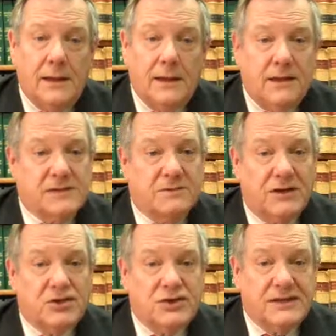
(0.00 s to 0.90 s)
in as
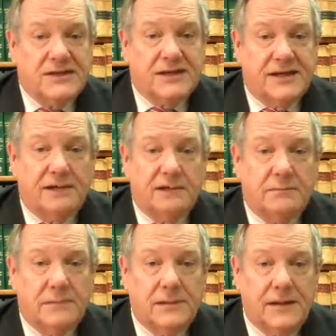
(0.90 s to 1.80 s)
much detail
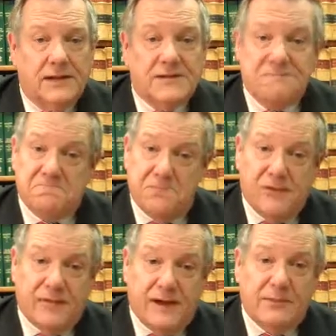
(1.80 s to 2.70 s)
as
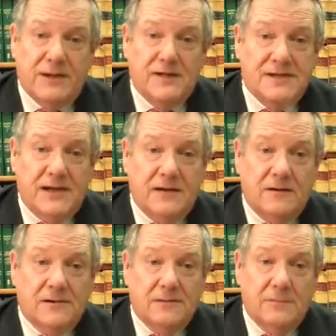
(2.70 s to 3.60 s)
the family
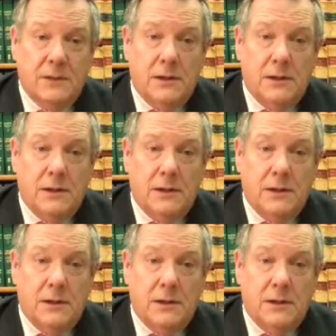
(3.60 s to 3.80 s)
desires,